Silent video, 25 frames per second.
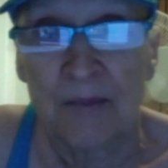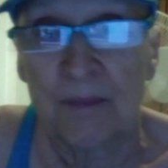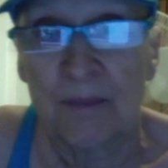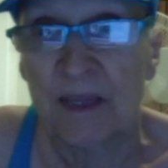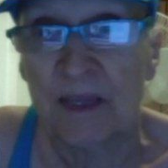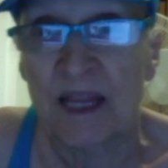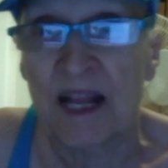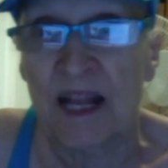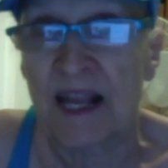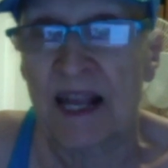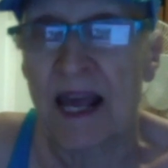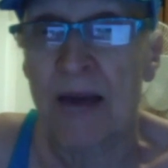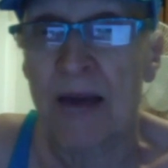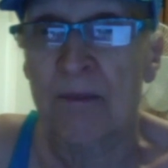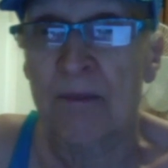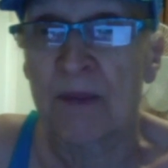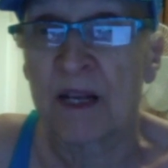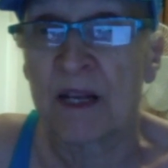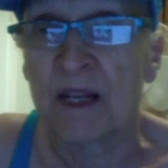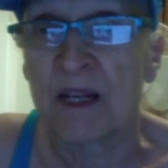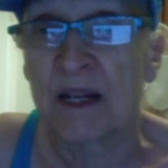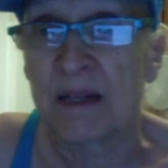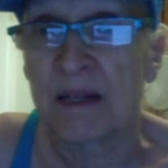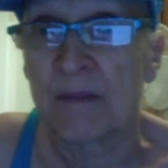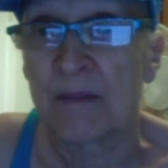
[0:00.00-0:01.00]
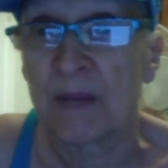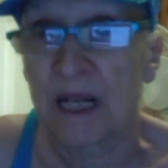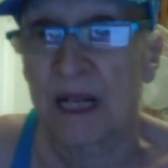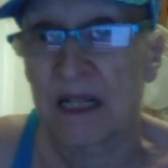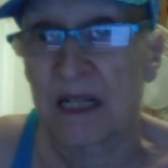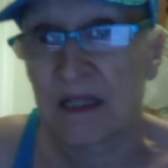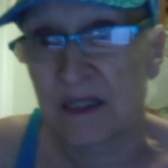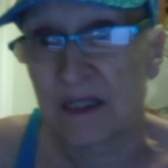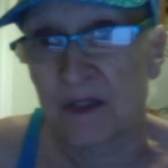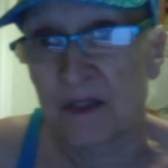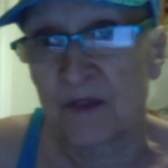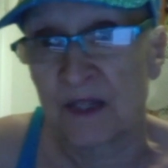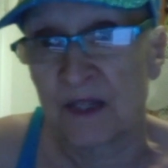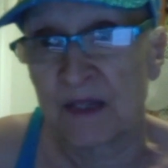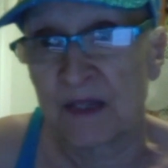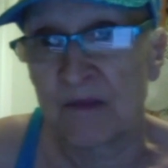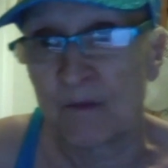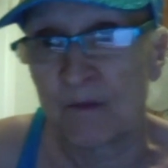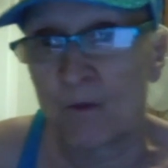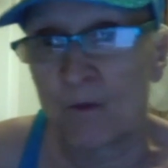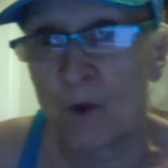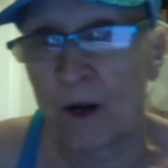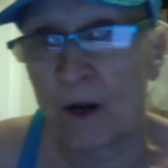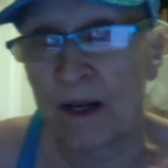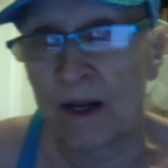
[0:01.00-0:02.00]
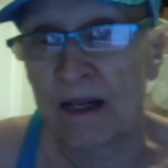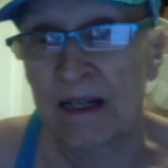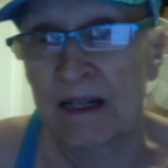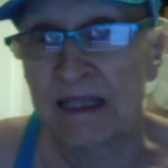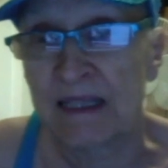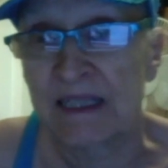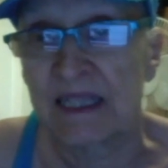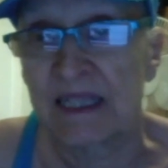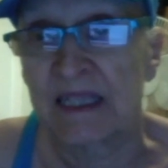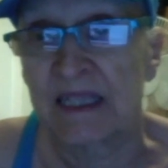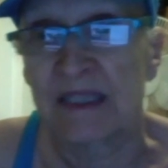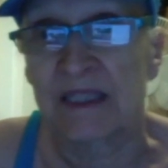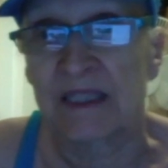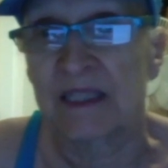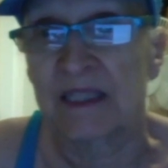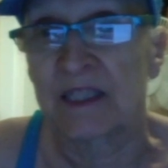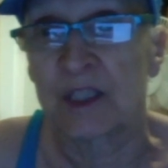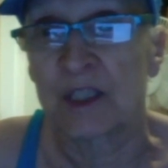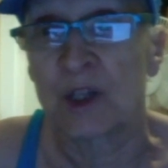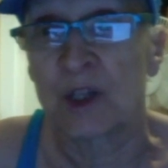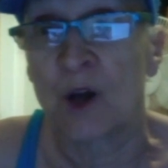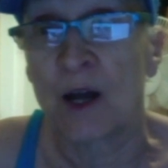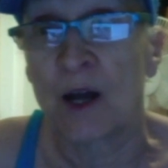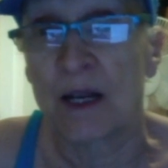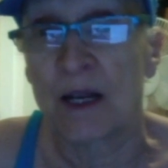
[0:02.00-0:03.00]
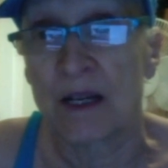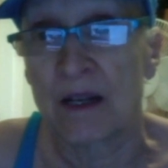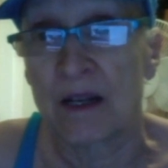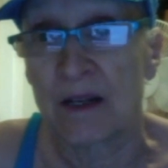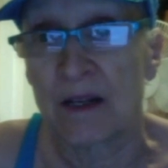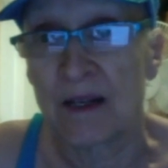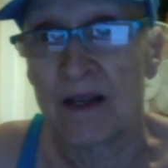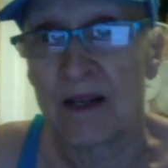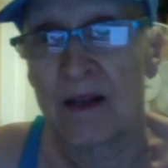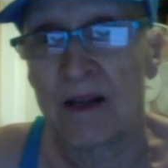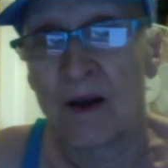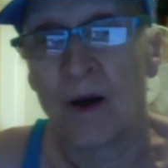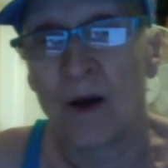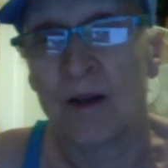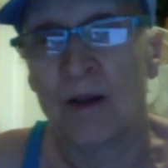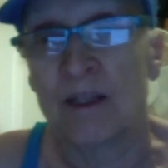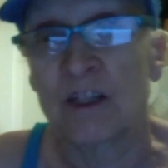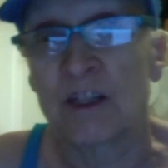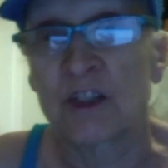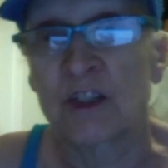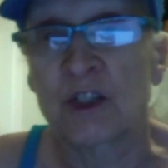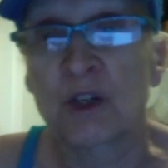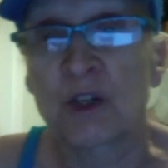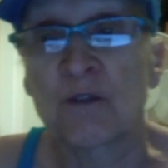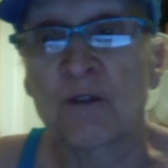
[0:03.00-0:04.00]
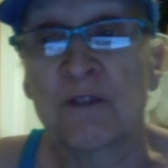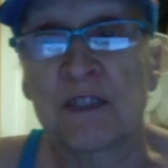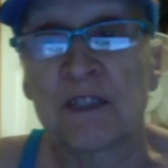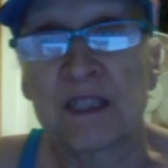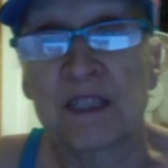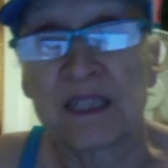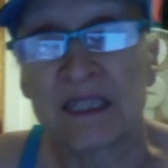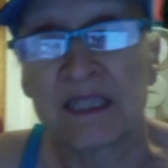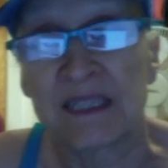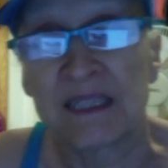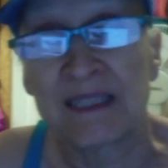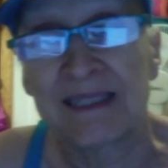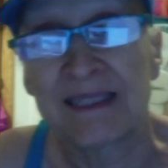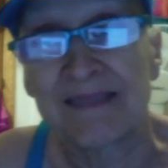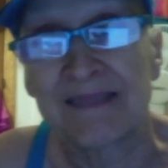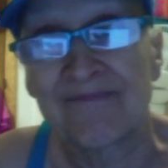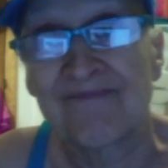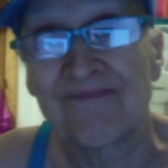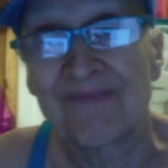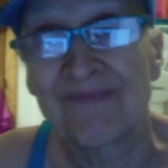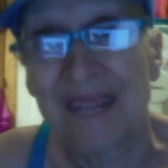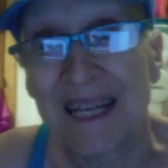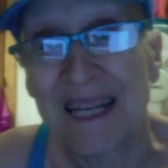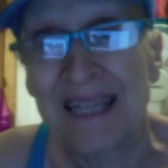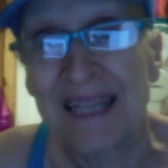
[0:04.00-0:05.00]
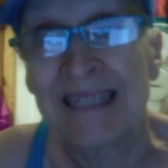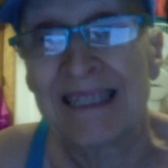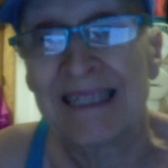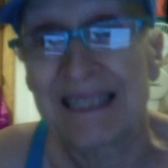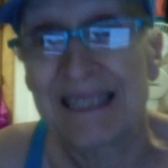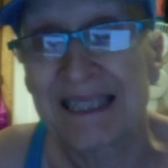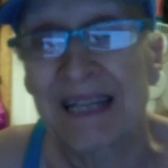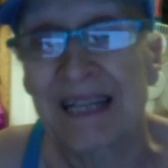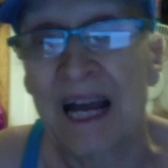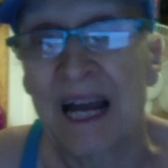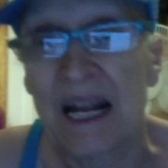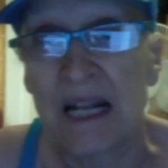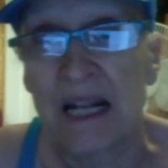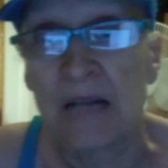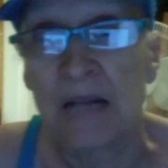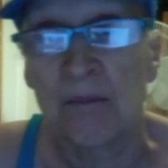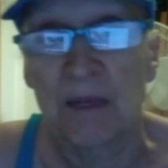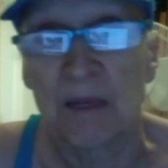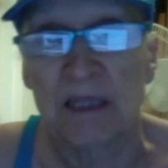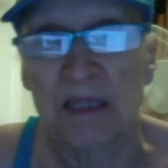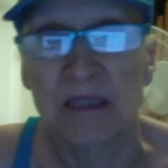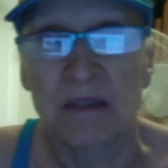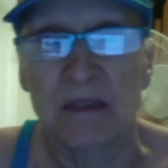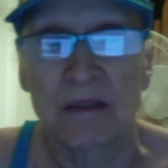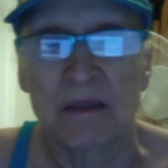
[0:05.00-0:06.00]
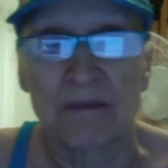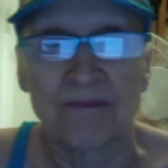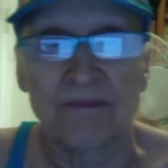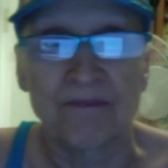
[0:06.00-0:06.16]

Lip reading: But that can't be done because of where it sits. It's not on the surface, it's inside the muscle.